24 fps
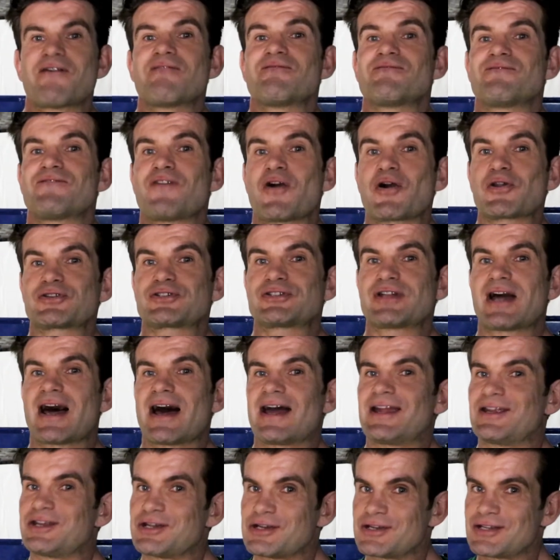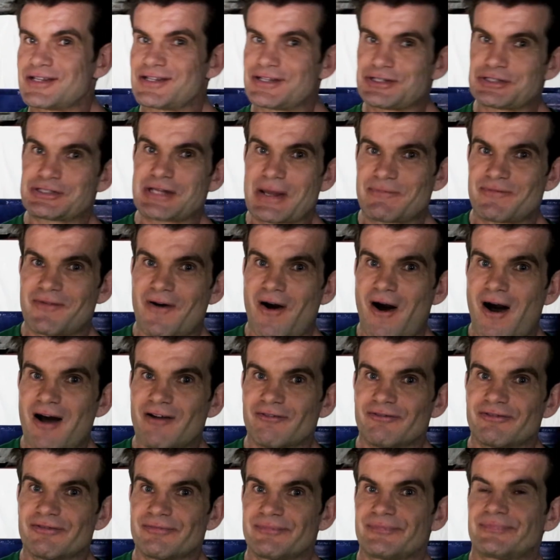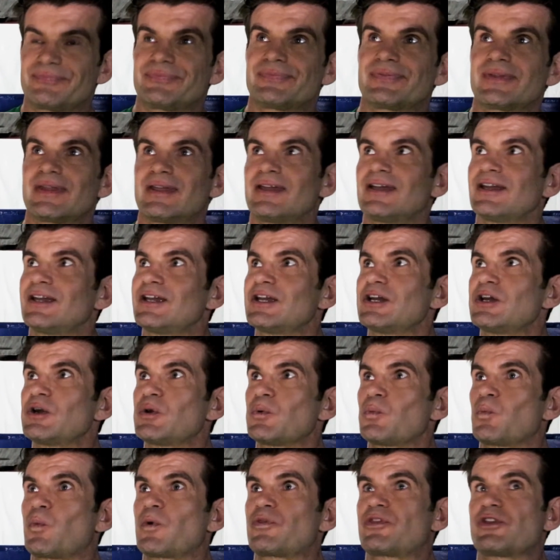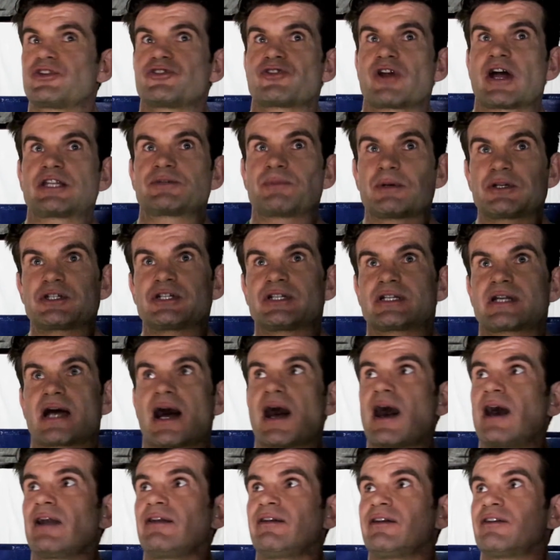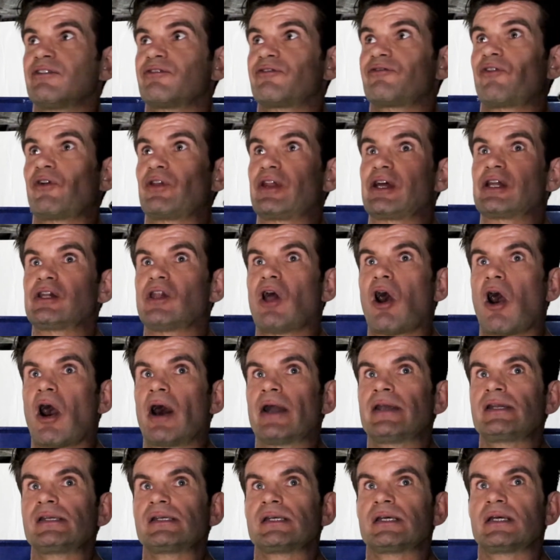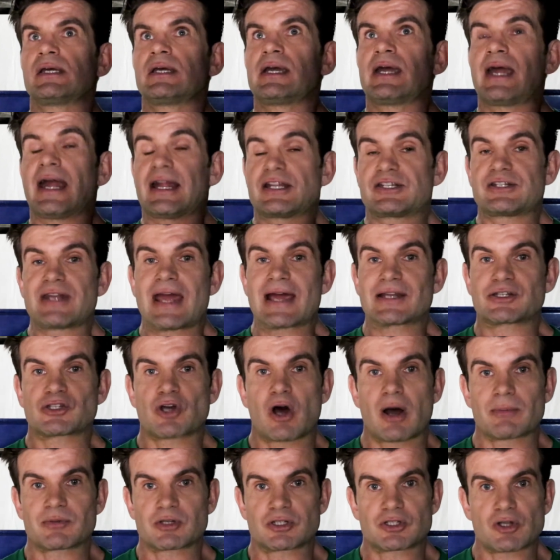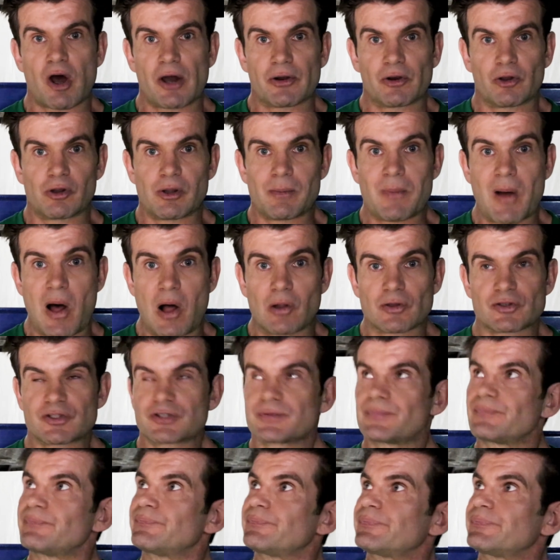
Final stage, step 5. With the transmission guard fully aligned, it's now time to tighten all the bolts.